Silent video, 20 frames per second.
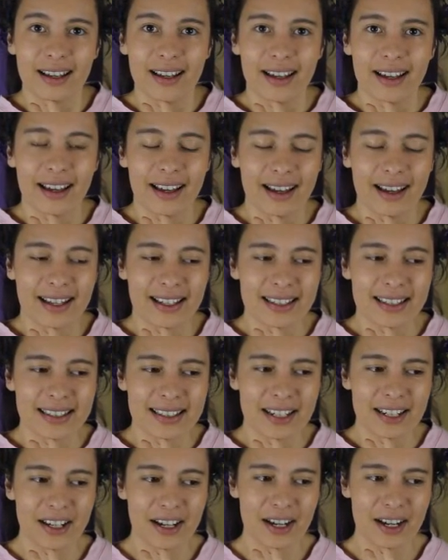
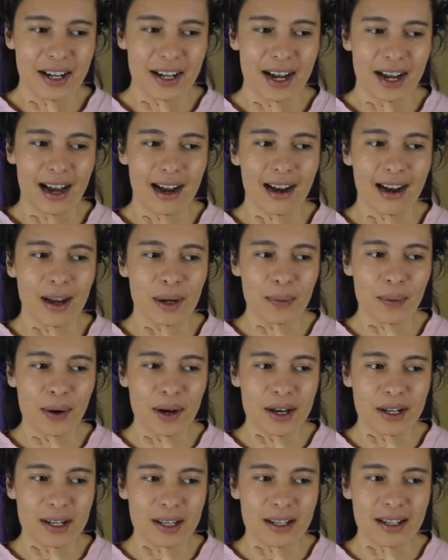And I
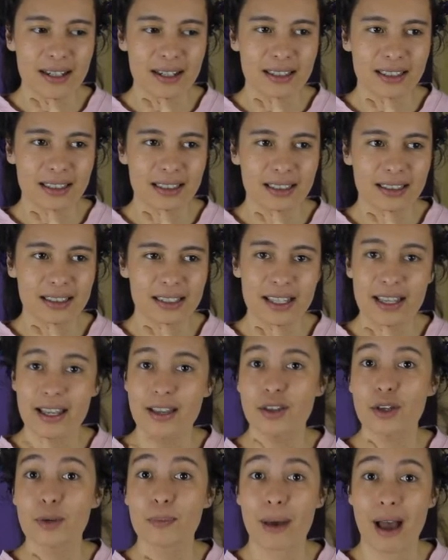want to
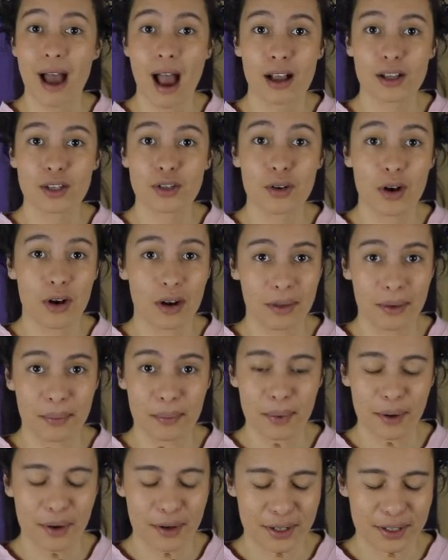take you back to
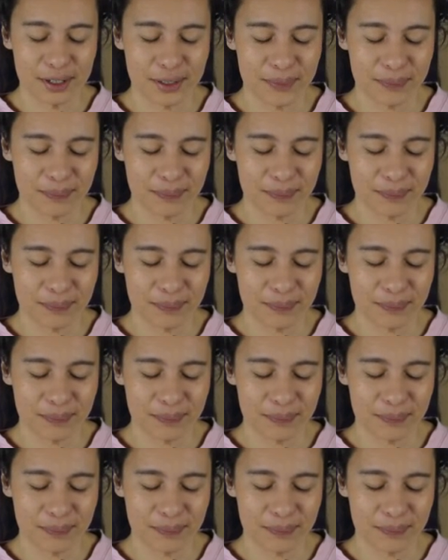Arlong Park,